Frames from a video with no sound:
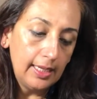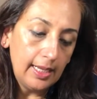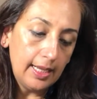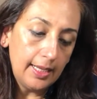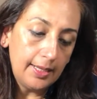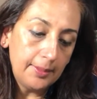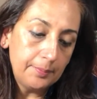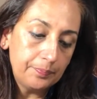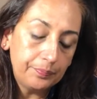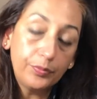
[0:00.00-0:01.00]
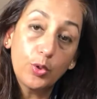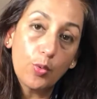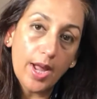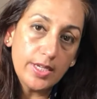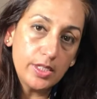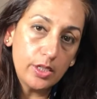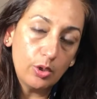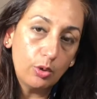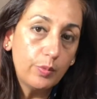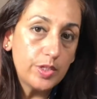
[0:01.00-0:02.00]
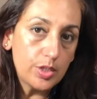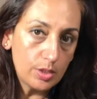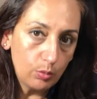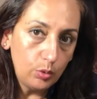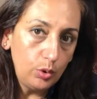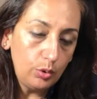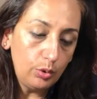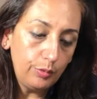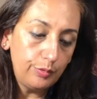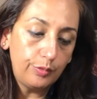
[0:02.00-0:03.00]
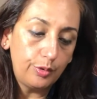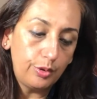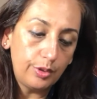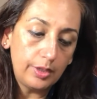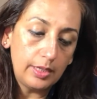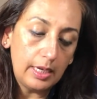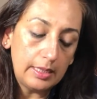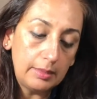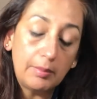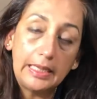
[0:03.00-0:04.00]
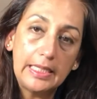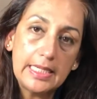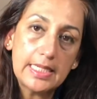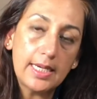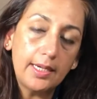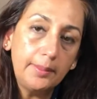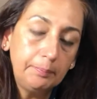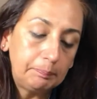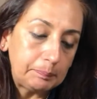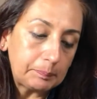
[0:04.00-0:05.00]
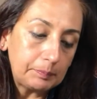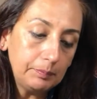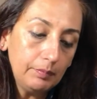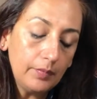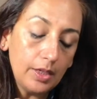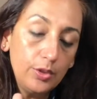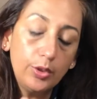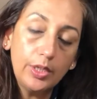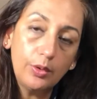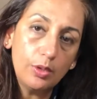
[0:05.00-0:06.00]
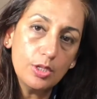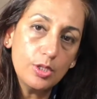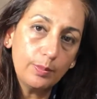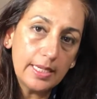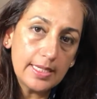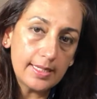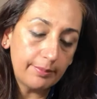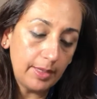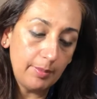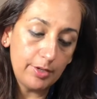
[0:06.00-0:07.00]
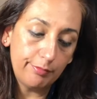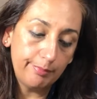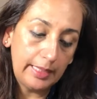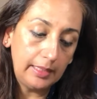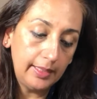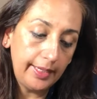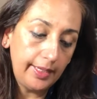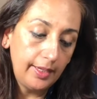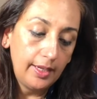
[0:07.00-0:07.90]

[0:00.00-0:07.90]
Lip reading: the right cure, which is a wulu for the monthly star. You can also place something made of metal there.